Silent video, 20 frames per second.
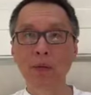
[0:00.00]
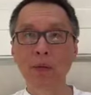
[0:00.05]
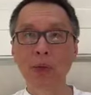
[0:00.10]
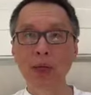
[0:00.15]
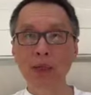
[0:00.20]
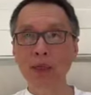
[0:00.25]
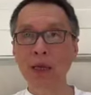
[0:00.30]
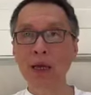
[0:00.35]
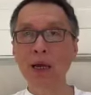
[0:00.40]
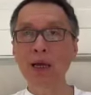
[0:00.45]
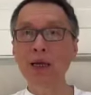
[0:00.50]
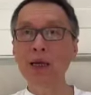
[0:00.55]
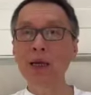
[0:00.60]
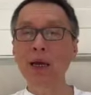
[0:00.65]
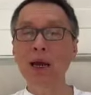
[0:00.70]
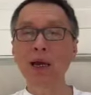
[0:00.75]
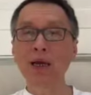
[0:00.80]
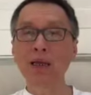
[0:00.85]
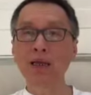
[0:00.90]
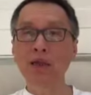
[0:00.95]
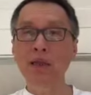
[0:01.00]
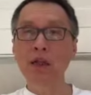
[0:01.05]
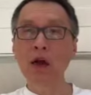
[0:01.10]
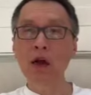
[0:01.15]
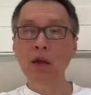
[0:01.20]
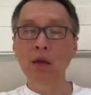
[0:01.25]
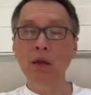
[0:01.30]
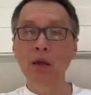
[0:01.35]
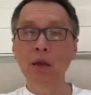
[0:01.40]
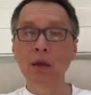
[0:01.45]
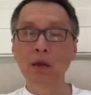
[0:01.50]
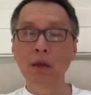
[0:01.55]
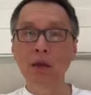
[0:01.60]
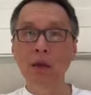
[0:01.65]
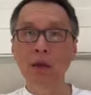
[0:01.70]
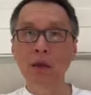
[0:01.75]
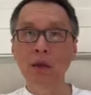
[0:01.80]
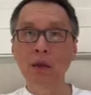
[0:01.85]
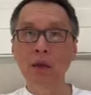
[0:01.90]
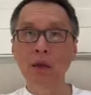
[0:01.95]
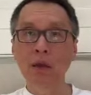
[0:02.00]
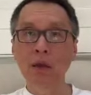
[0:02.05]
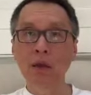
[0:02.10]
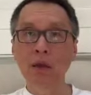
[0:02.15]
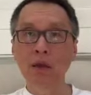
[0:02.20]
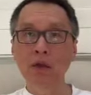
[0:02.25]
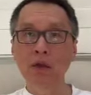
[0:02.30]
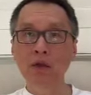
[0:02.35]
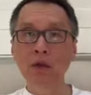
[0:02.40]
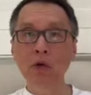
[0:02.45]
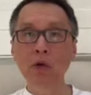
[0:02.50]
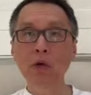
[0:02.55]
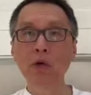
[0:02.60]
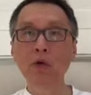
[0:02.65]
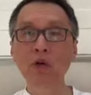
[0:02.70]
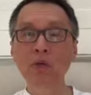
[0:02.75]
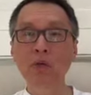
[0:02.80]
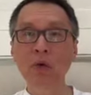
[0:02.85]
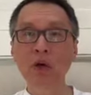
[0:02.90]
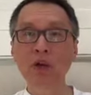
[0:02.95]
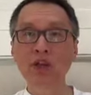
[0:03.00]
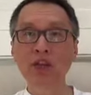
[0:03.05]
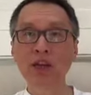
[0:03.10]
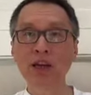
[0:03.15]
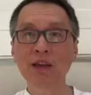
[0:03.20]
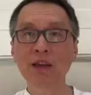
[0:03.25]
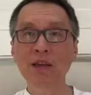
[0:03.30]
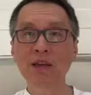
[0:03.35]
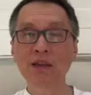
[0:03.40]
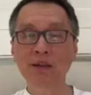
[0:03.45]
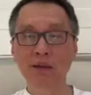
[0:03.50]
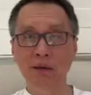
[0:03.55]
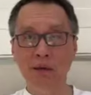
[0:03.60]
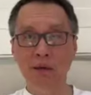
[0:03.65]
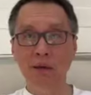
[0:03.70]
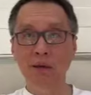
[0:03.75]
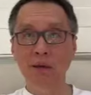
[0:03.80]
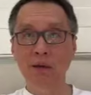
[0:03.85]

But the other guy is not. So who is more Chinese?